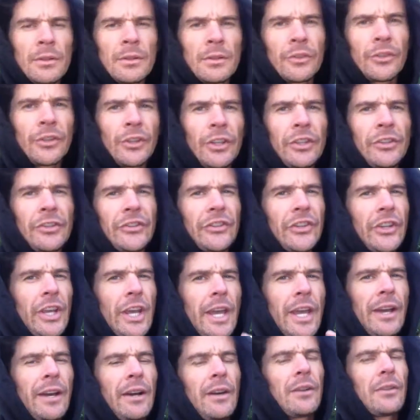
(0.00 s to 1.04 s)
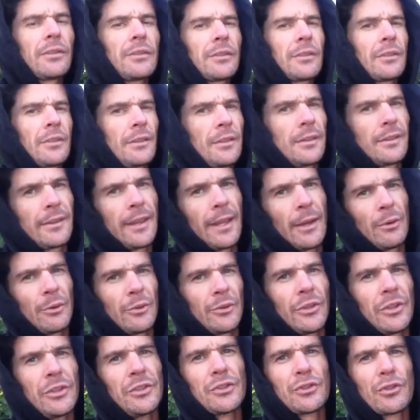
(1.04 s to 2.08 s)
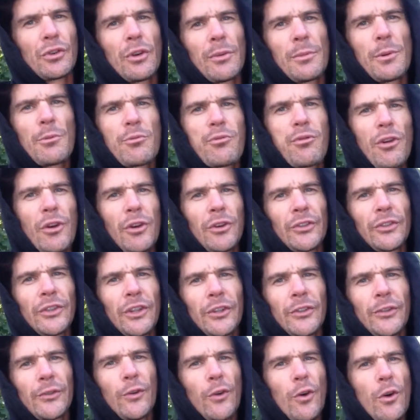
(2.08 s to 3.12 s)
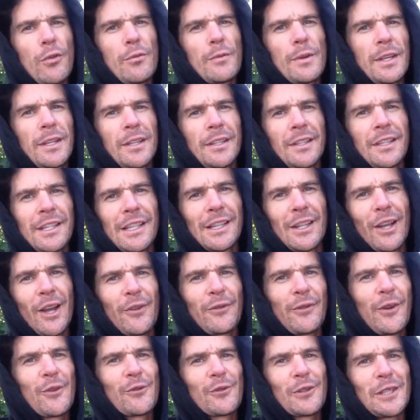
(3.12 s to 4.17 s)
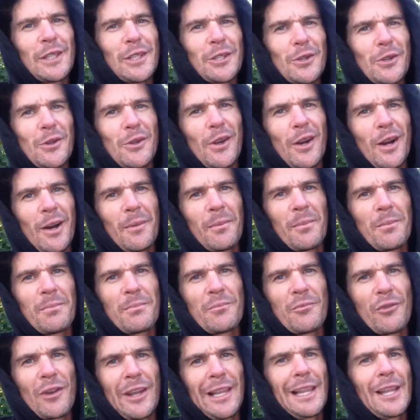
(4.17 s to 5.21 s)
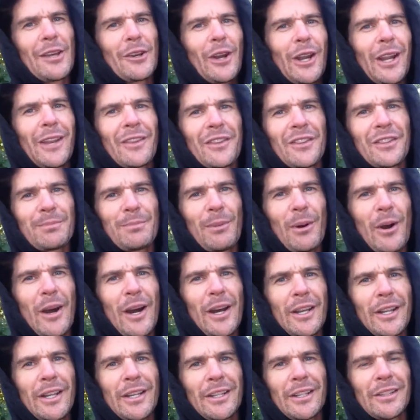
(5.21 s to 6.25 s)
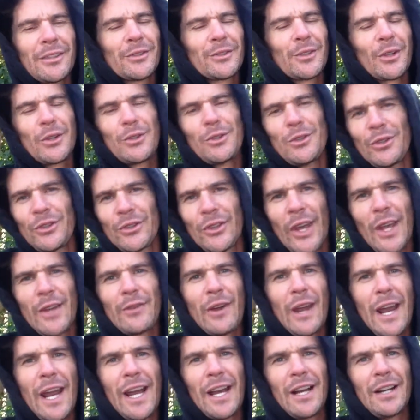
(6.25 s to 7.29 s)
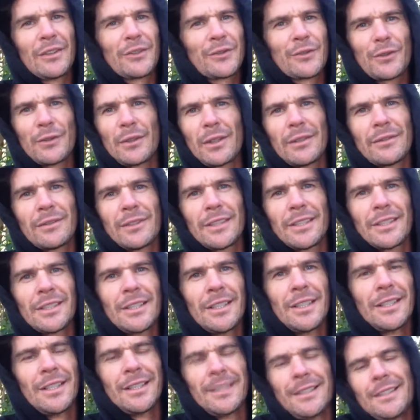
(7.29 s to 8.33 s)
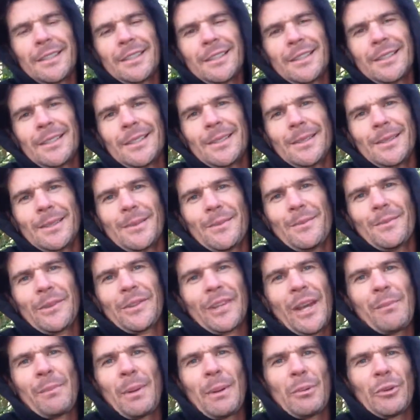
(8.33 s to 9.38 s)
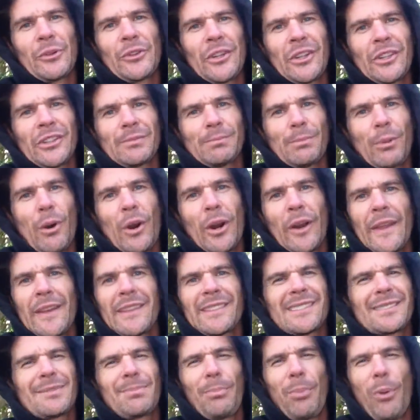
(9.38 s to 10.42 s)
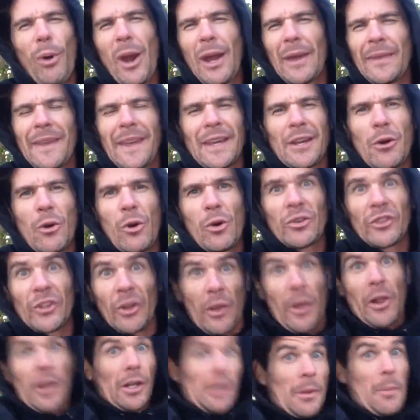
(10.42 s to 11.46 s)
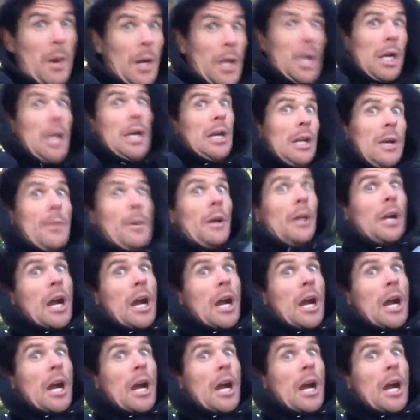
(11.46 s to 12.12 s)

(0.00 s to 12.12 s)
So you can see how that was an enjoyable process for me. Like, I felt really good that I'm relocating the spider. It's got a new safe house forever. Some people see a spider, they spike their cortisol. They're like, oh my